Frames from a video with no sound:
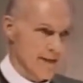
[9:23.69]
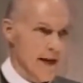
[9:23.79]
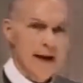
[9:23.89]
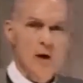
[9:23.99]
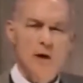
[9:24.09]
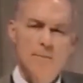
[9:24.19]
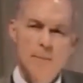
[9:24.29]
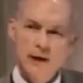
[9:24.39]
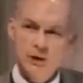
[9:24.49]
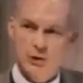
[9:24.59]
They are a
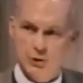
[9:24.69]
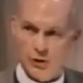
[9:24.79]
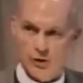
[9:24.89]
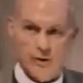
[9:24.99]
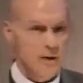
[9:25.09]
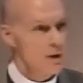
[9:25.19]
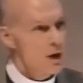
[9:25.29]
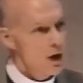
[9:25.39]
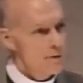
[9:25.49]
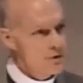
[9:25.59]
mixture
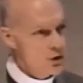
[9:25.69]
of